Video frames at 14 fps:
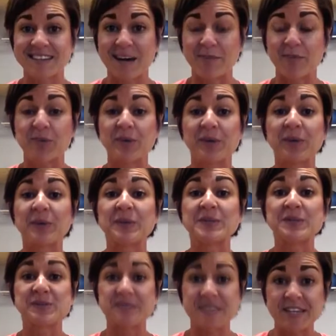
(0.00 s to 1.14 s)
up, we are going to
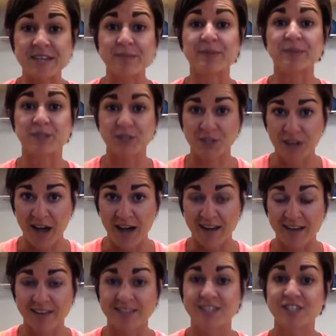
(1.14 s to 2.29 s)
keep
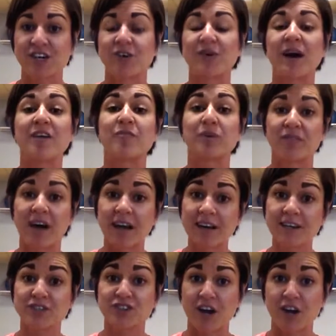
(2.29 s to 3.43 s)
track. So I've provided a
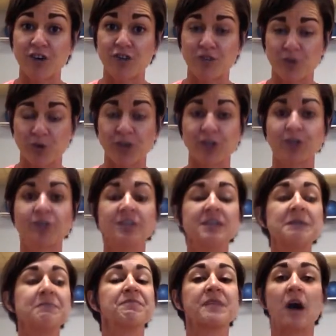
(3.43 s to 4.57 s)
tracker for you.
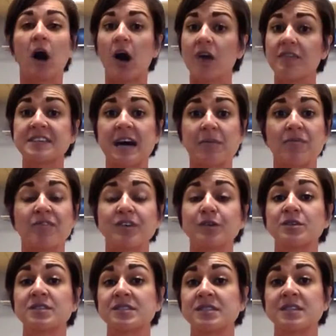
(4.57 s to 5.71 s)
On the top of it, you'll
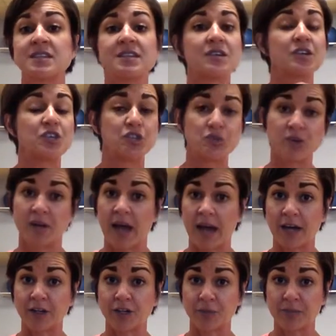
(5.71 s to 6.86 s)
see you can
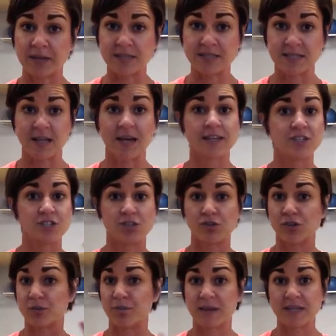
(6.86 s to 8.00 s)
add your baseline, so
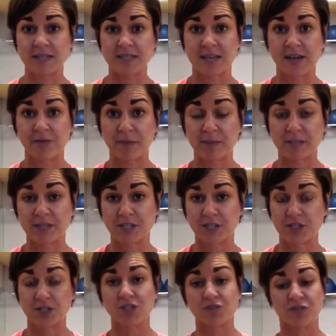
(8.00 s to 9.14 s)
your baseline
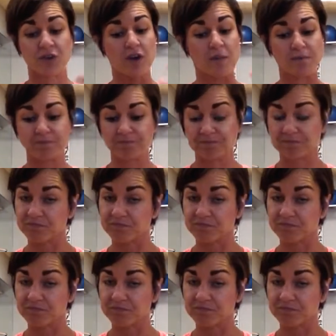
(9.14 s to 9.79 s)
repetitions from